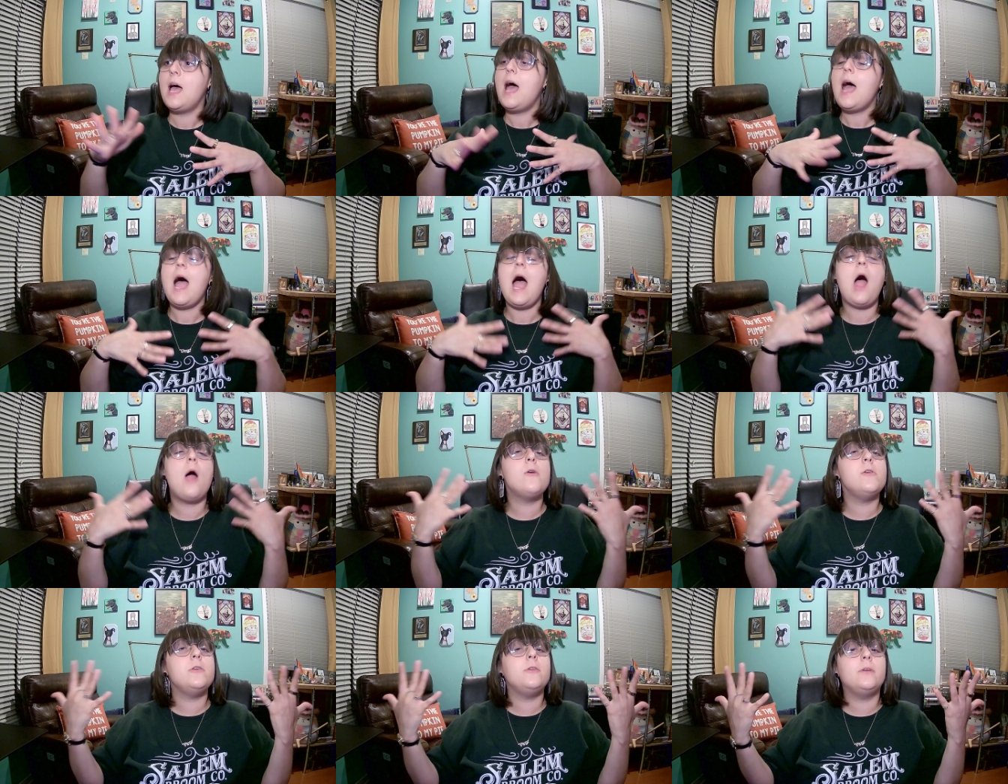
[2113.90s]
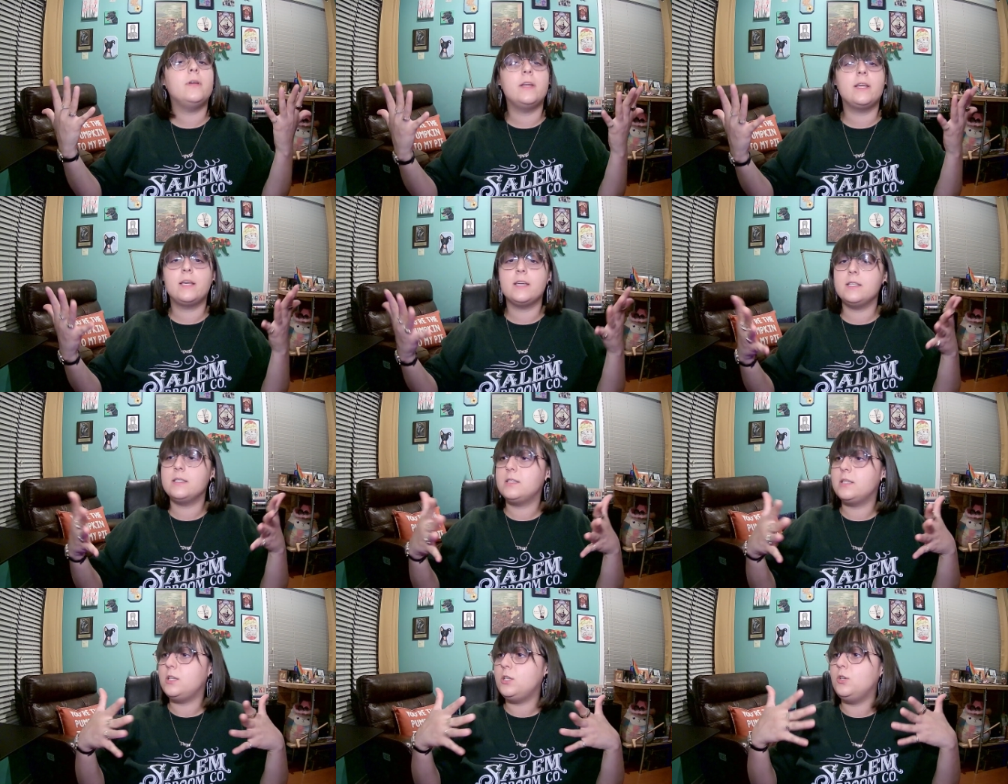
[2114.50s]
how are you going to
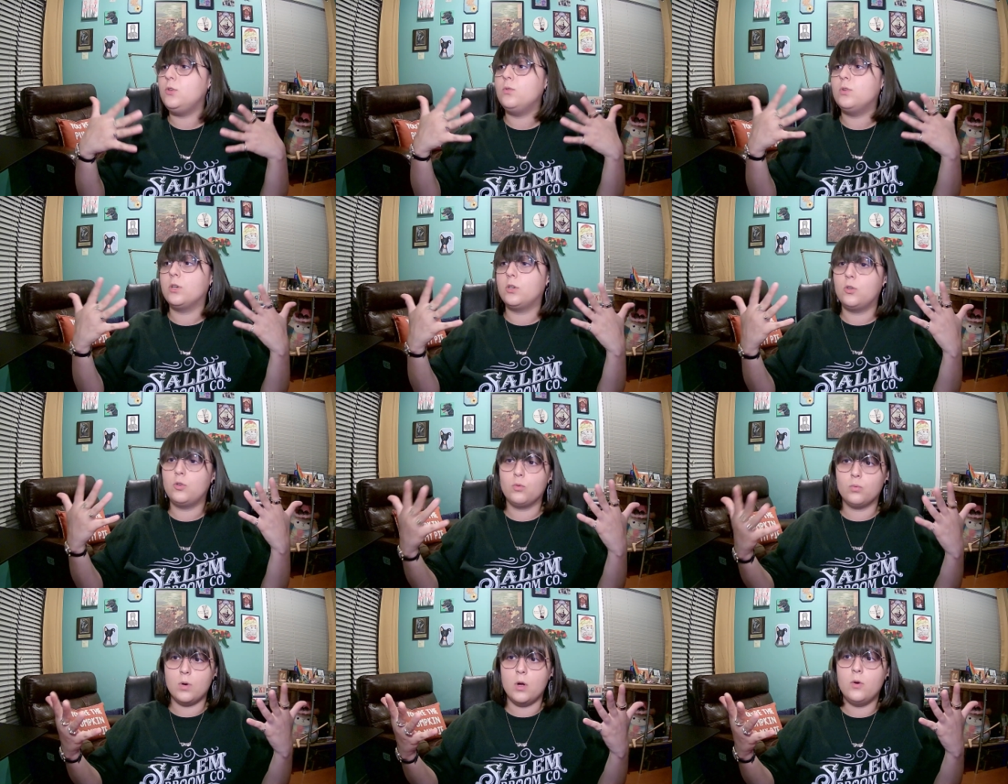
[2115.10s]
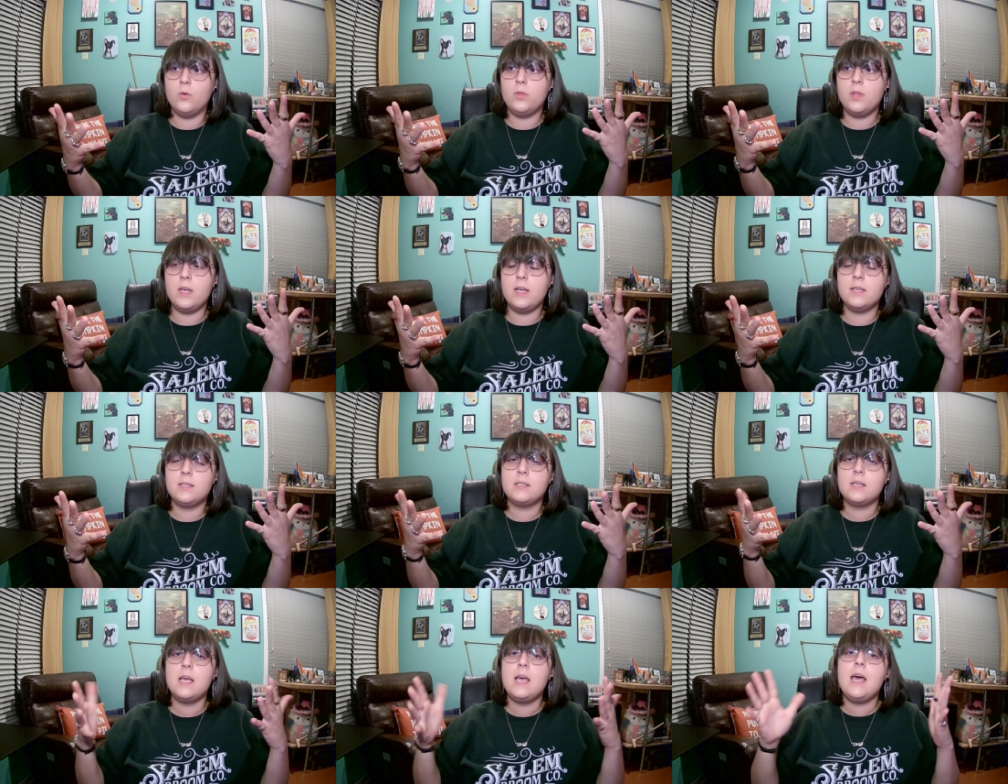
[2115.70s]
continue to grow
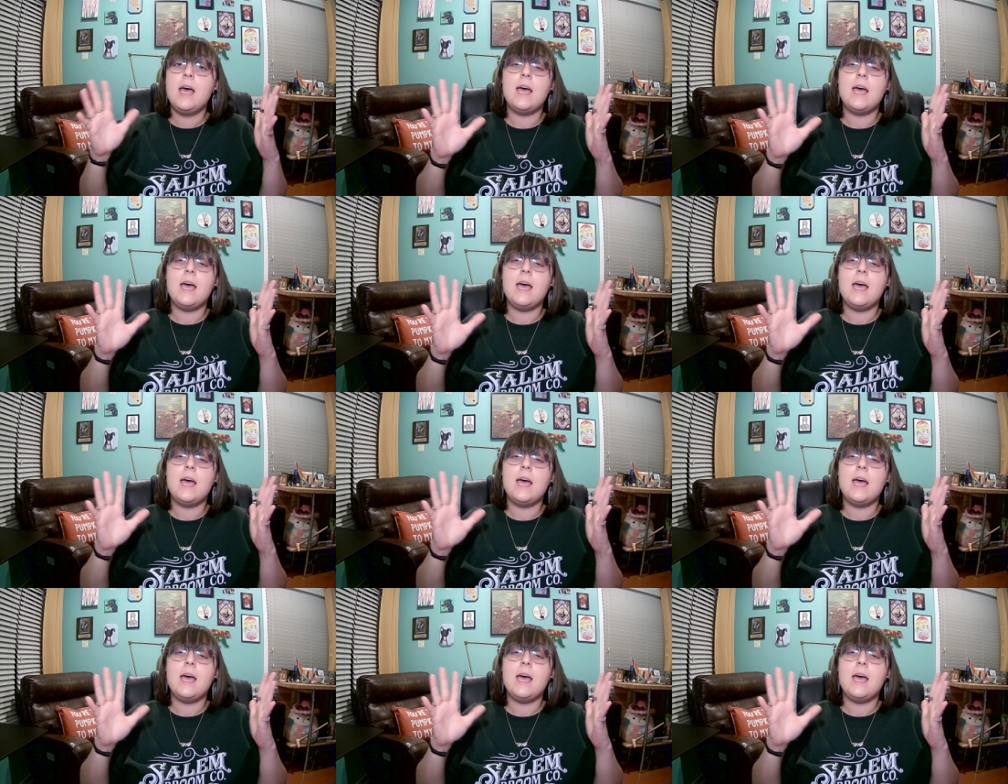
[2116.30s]
this?